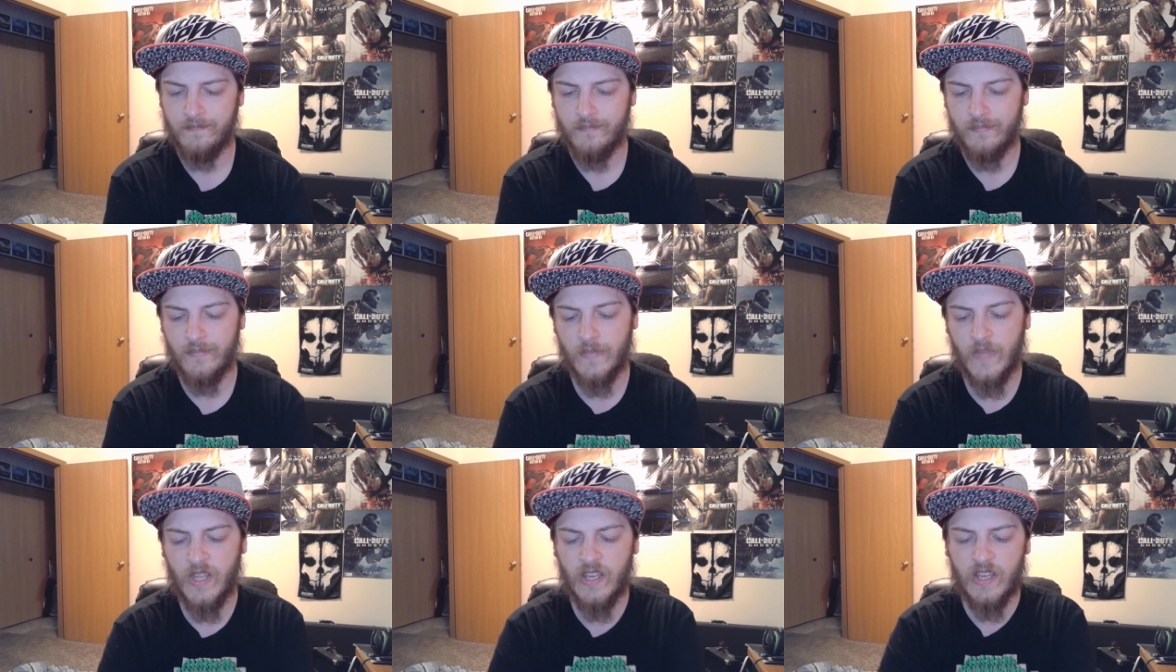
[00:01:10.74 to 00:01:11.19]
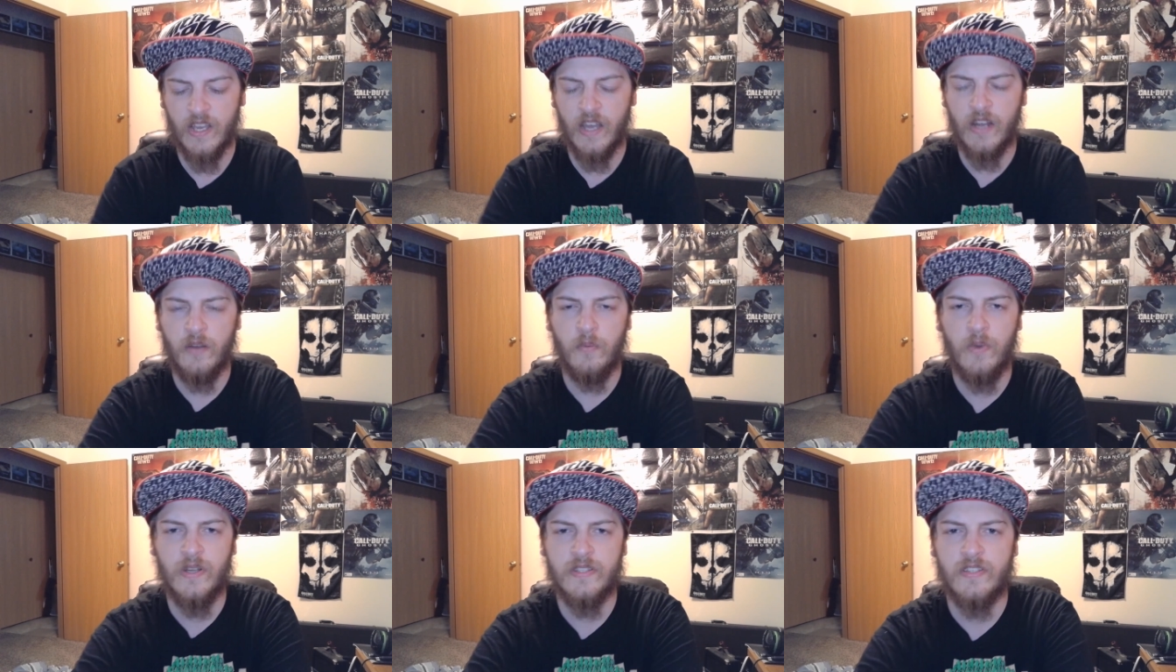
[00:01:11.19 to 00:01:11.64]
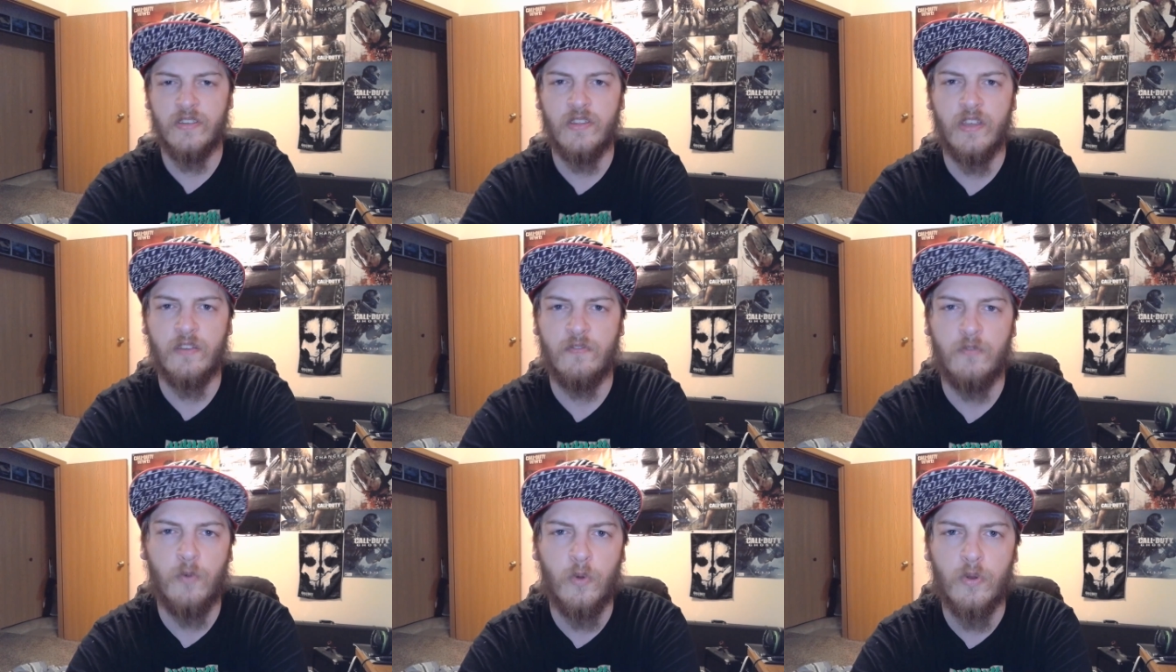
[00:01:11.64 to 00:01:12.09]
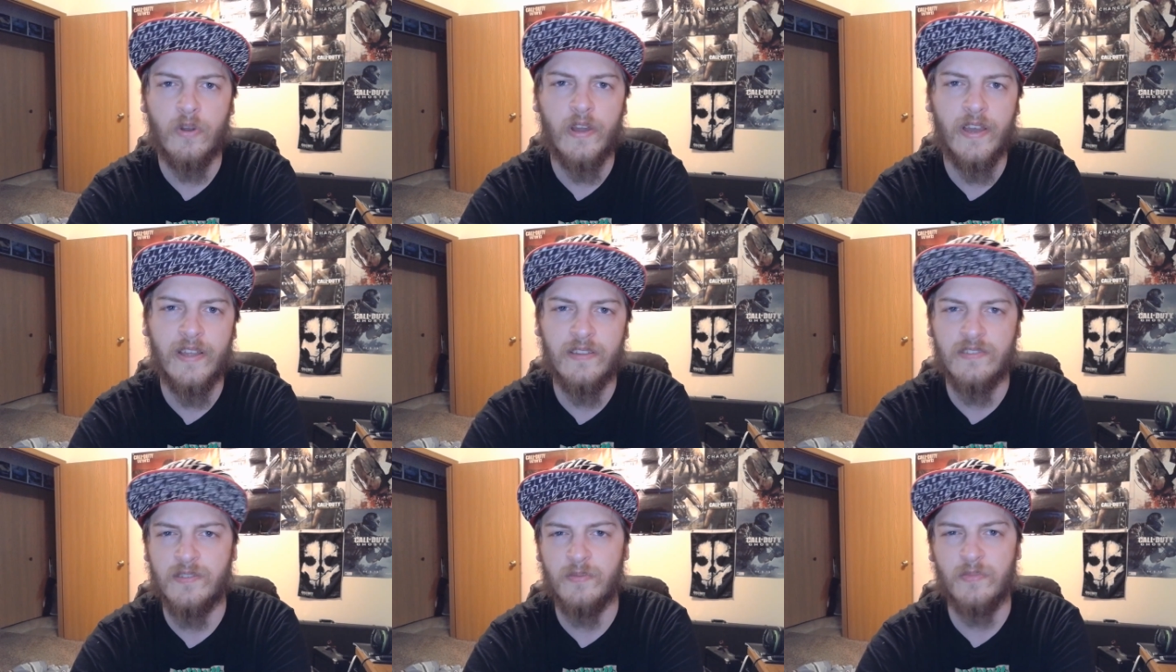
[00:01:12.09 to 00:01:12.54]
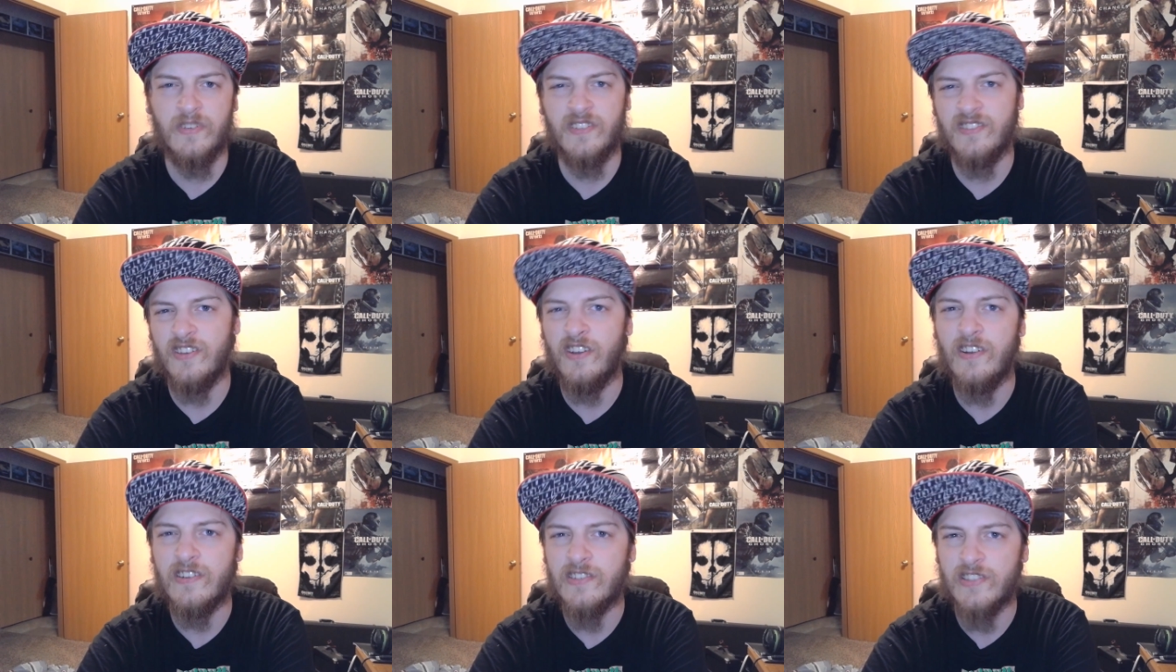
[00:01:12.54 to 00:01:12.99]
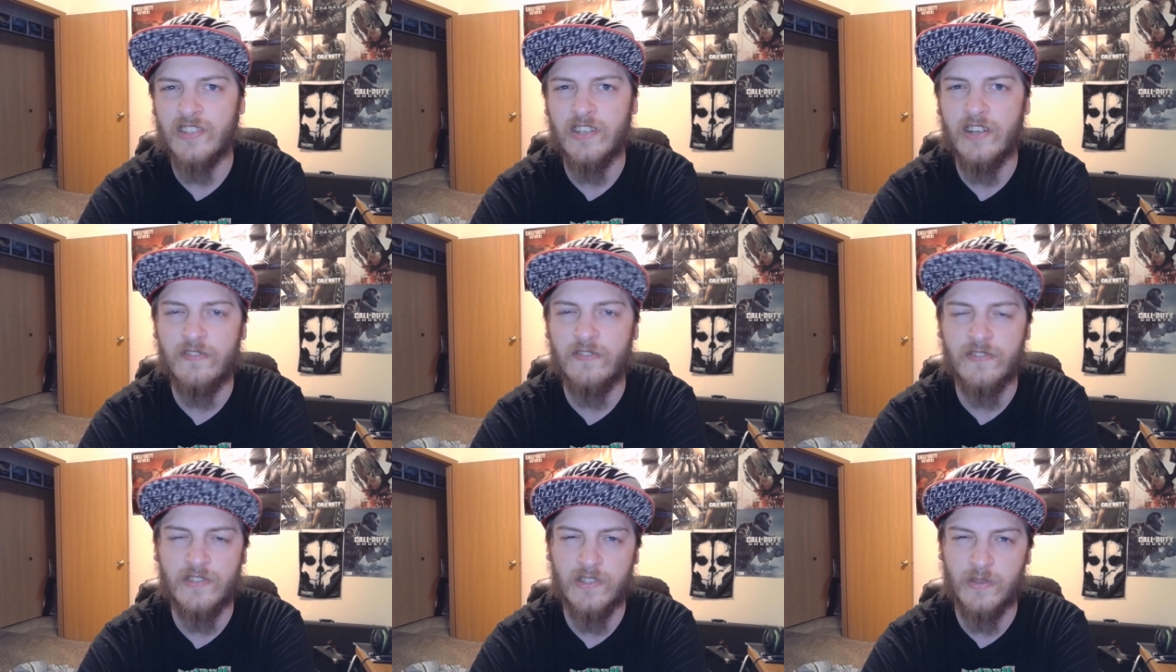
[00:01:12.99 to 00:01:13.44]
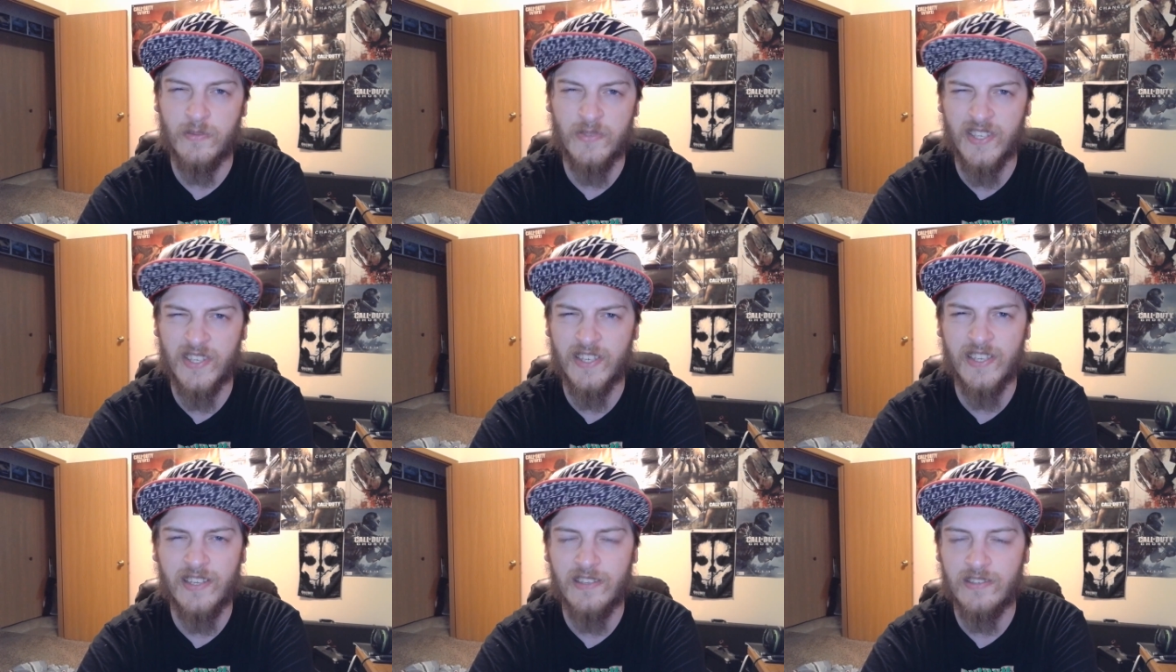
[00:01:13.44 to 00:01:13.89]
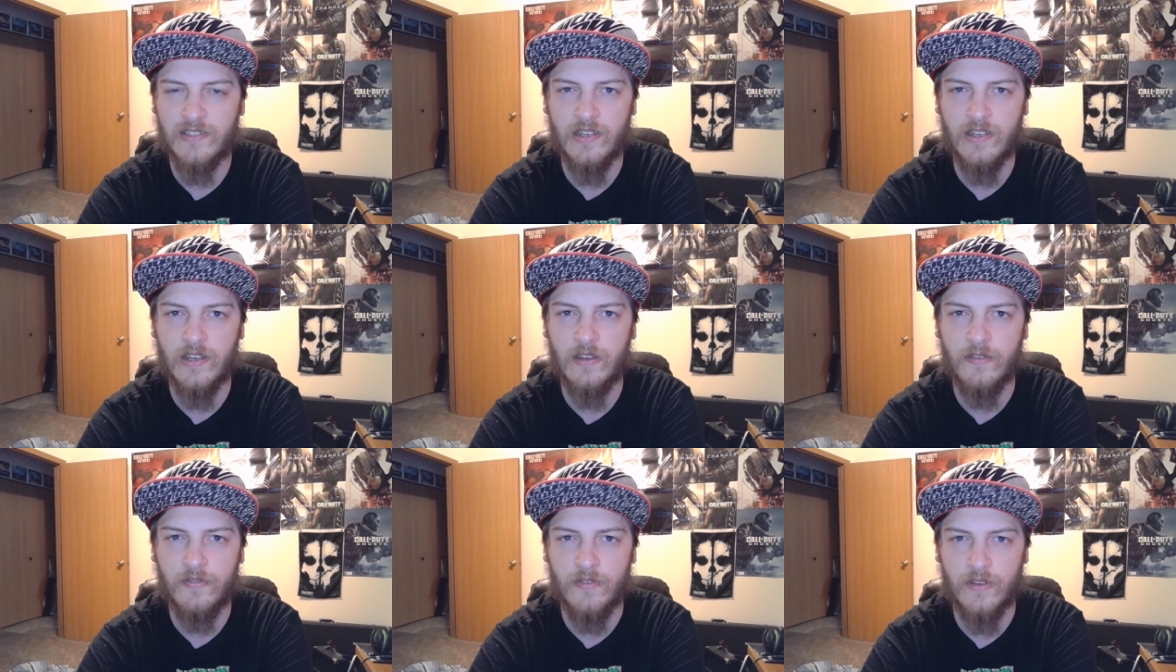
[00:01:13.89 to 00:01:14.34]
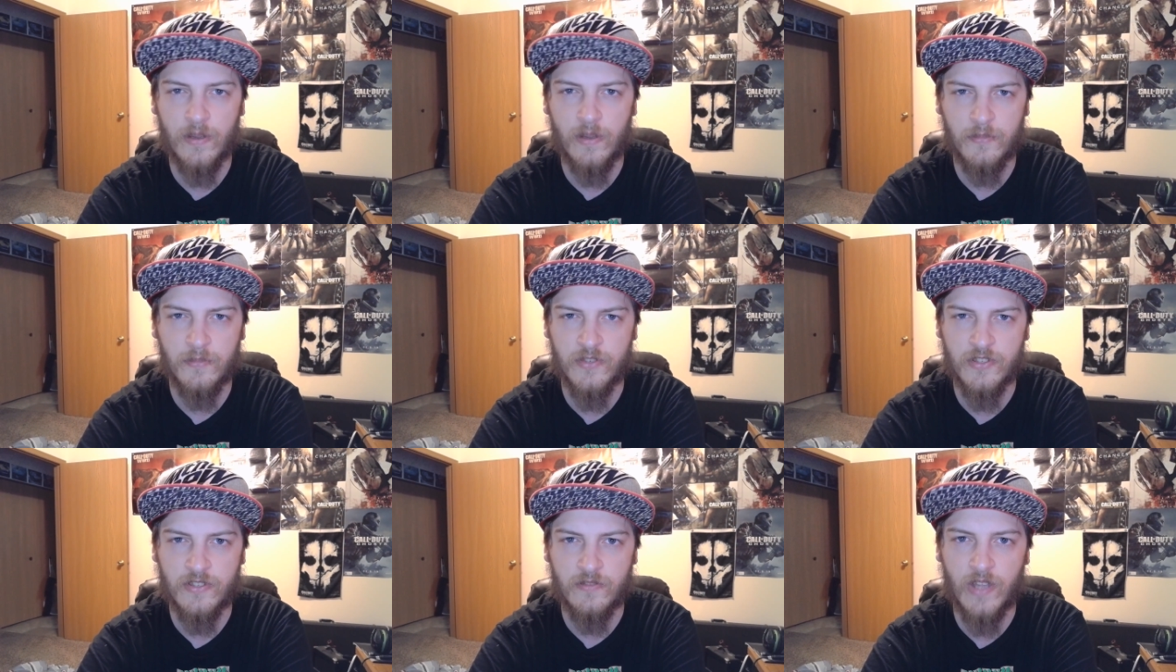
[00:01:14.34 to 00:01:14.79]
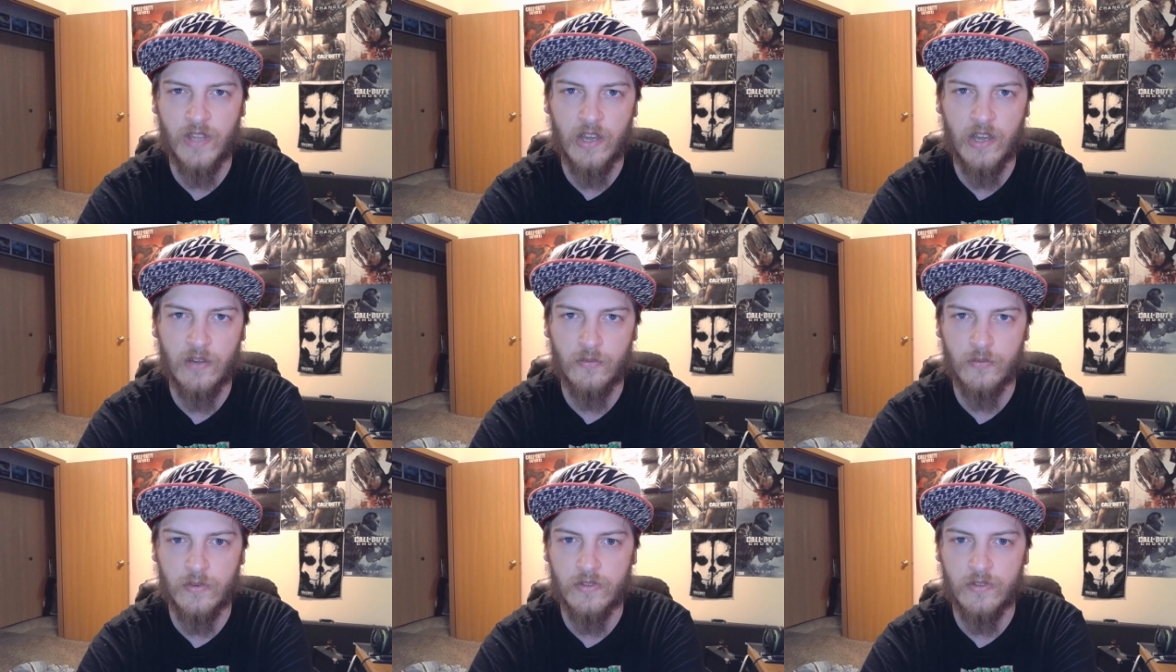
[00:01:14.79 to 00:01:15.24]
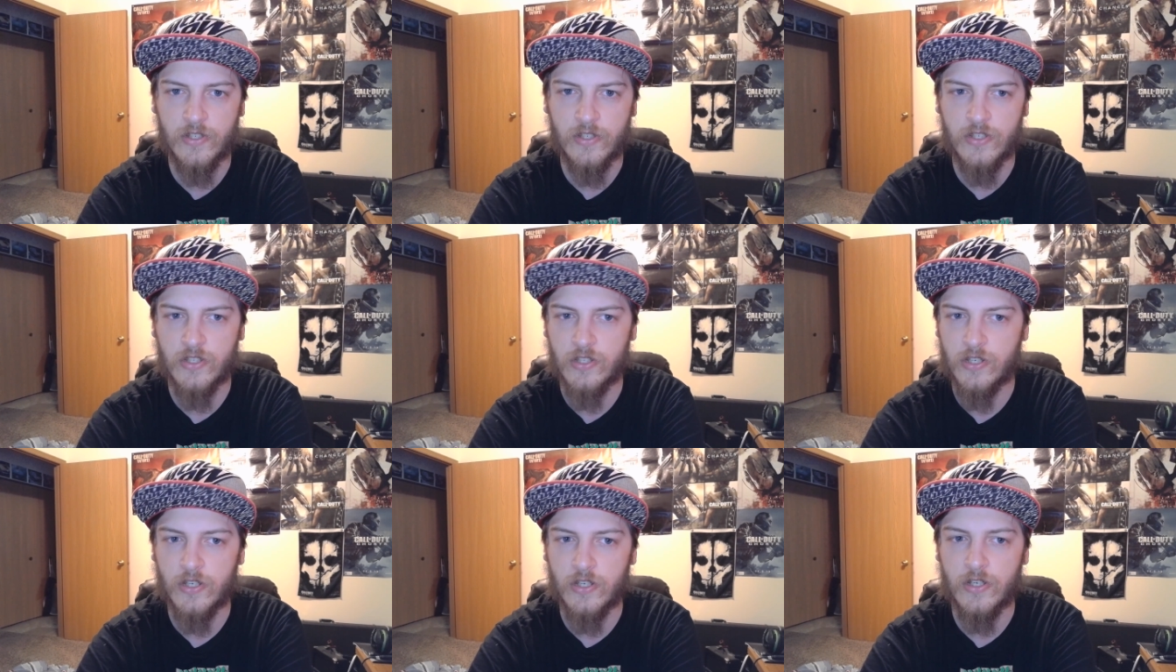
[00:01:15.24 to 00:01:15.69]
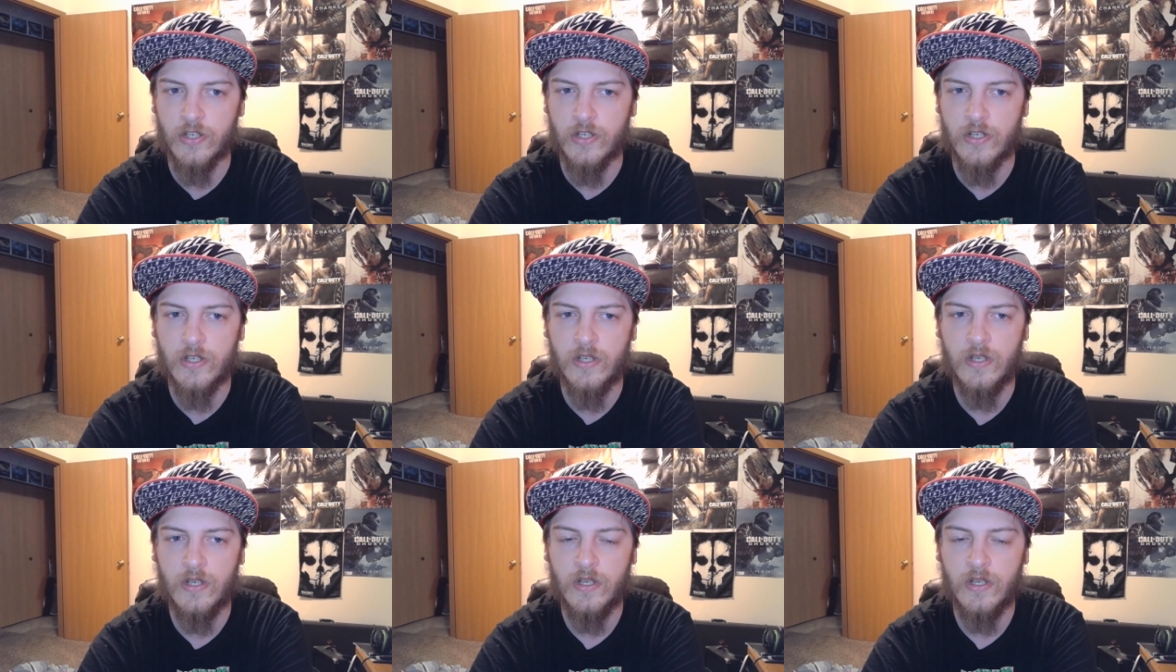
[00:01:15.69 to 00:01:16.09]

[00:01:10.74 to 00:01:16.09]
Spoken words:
it kind of went to like Fortnite and some guitar stuff and some singing stuff, and I'm just not really sure